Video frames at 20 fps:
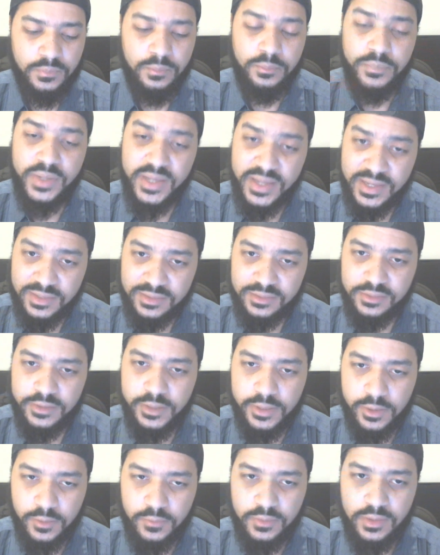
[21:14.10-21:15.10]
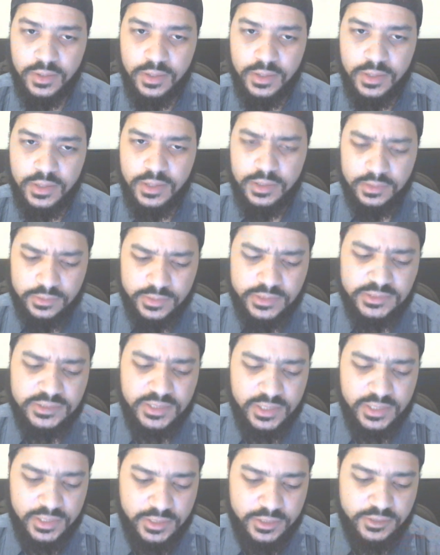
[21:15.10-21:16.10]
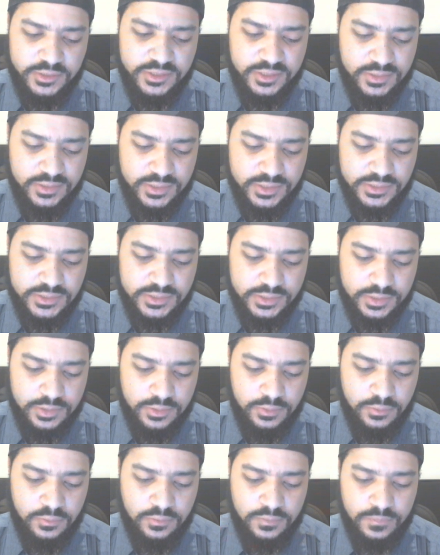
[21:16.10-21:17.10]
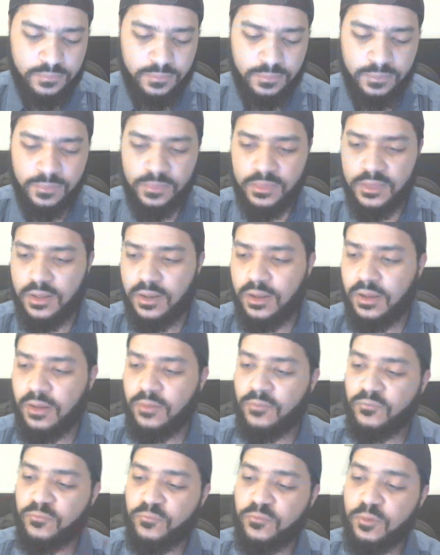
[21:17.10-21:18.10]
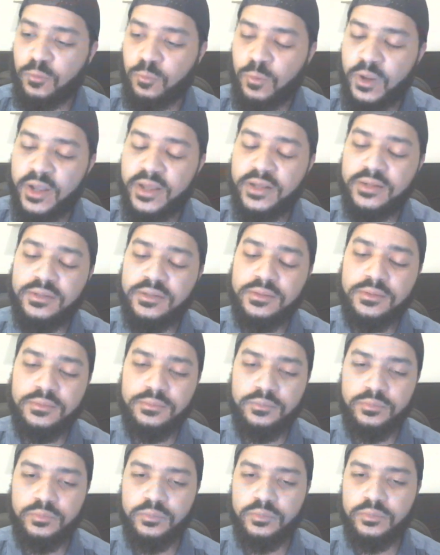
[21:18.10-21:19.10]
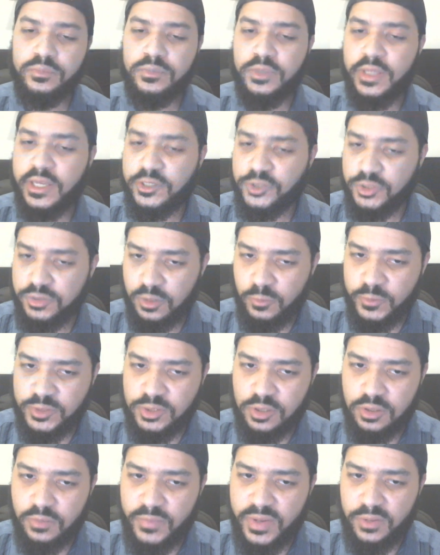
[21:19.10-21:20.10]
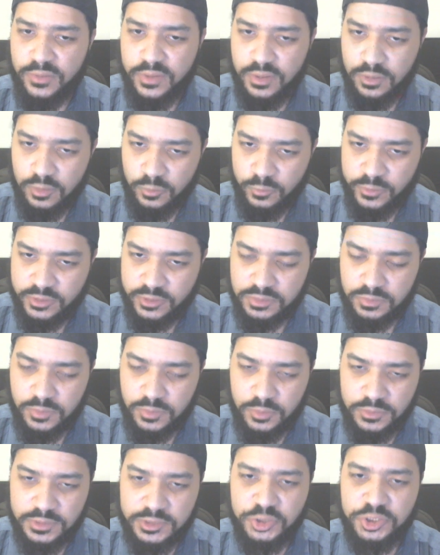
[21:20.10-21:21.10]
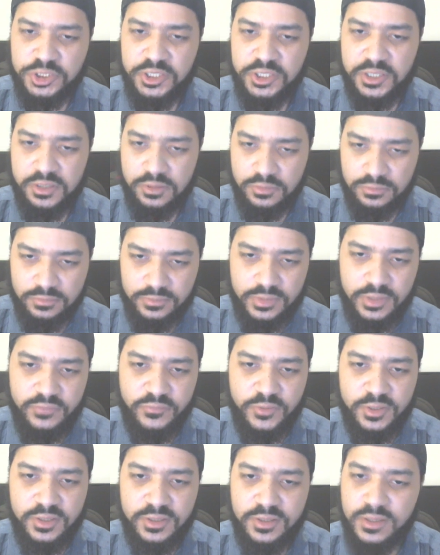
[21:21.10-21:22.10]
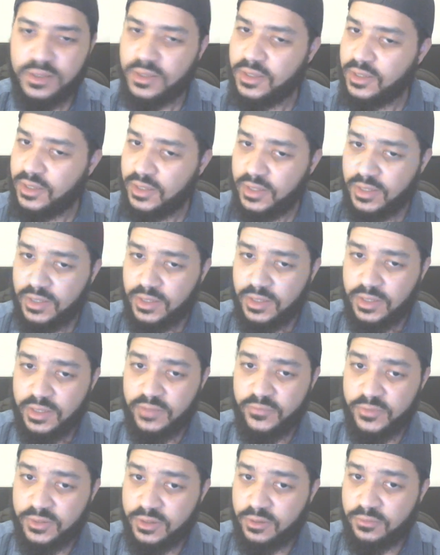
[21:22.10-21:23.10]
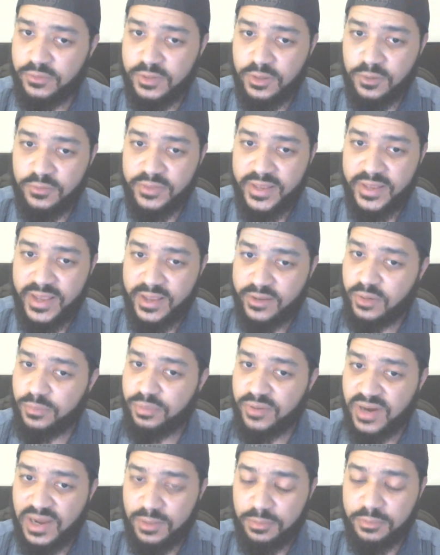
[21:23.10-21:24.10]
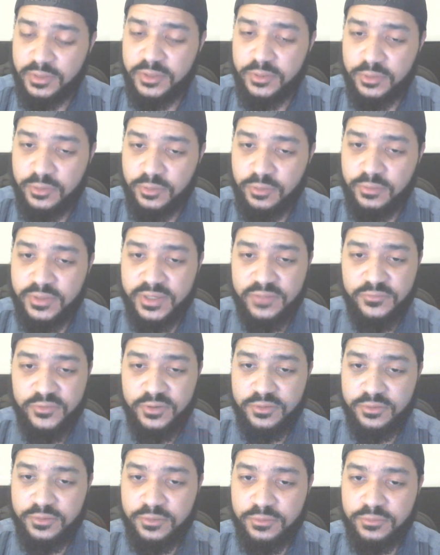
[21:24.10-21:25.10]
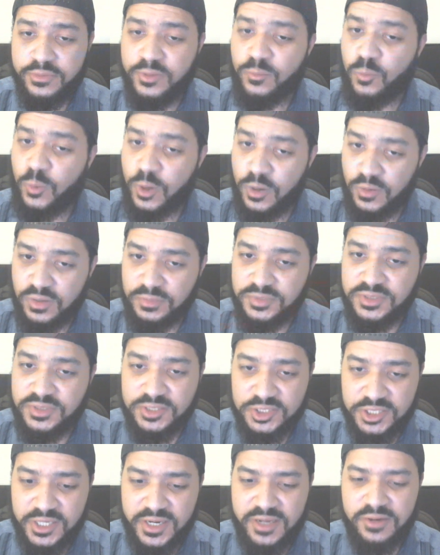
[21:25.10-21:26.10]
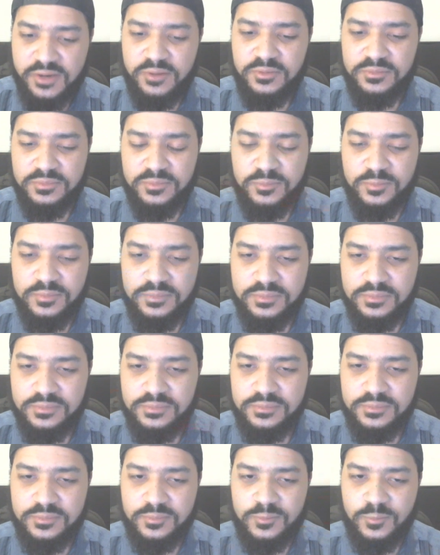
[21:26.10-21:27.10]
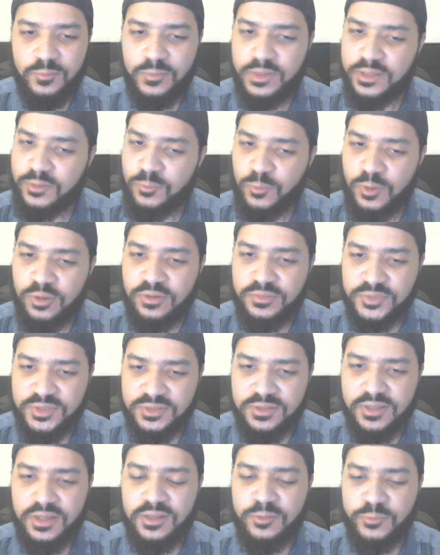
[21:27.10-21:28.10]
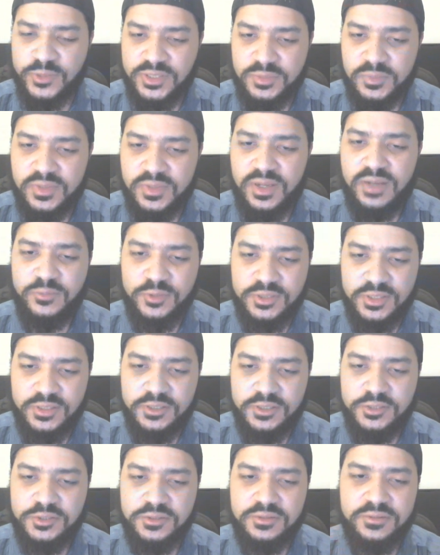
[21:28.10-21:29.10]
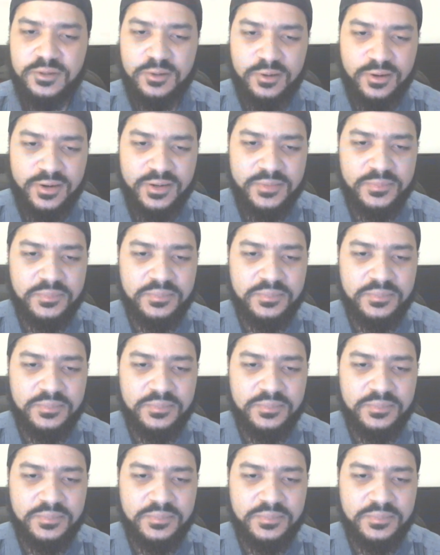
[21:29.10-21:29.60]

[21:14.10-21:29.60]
But let's get into this though. For one, as you know, we talk about colorism on this channel. If you don't know that, you're probably new, and if you're new, then welcome to the channel and welcome to the colorism conversation. All right.